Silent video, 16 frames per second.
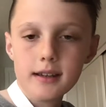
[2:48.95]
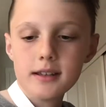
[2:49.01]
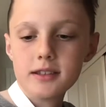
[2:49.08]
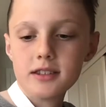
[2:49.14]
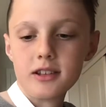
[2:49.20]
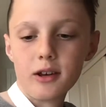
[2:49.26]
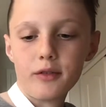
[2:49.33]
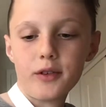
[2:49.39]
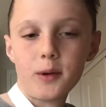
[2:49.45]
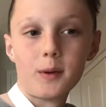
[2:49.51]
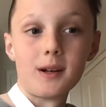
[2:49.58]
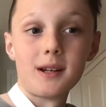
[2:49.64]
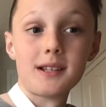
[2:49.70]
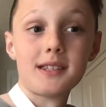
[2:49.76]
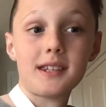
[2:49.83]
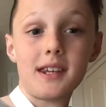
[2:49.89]
So if you
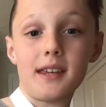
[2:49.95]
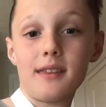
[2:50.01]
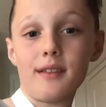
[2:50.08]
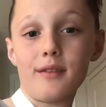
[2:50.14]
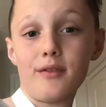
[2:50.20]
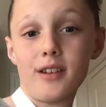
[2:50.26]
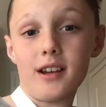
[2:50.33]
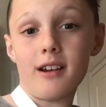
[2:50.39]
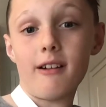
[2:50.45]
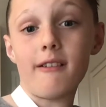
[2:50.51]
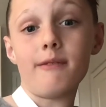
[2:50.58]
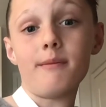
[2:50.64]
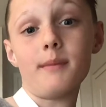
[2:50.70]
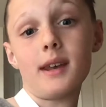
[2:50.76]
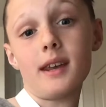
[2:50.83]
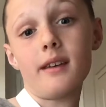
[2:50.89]
want to see the video of
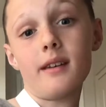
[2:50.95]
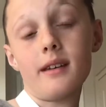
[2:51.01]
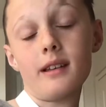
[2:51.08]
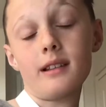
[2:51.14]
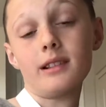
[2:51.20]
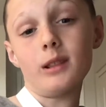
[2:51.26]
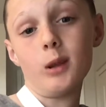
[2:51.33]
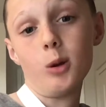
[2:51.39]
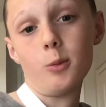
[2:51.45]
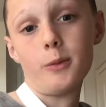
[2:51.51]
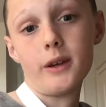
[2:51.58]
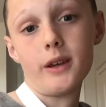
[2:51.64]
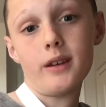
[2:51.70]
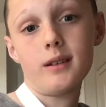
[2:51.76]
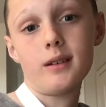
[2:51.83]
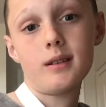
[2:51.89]
me
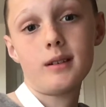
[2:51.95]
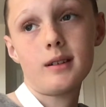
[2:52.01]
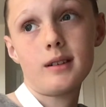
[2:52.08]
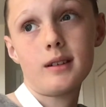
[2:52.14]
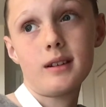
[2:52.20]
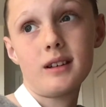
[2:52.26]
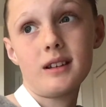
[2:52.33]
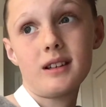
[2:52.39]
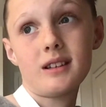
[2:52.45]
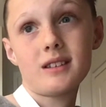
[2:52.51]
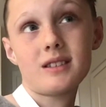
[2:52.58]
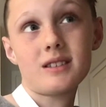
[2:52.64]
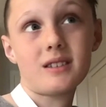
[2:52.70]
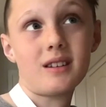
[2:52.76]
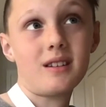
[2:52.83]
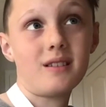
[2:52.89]
loopy,
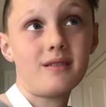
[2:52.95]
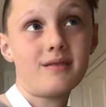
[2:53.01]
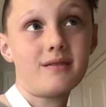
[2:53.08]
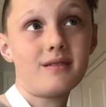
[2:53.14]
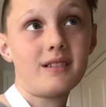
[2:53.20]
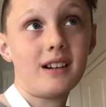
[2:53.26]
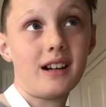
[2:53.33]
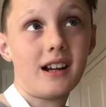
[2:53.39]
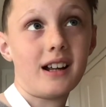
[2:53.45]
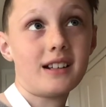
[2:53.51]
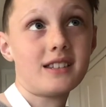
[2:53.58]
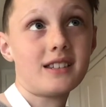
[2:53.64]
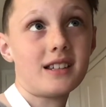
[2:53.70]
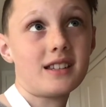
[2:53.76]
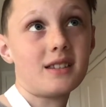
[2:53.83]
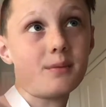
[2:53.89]
so i
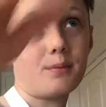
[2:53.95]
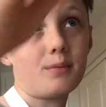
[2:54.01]
said some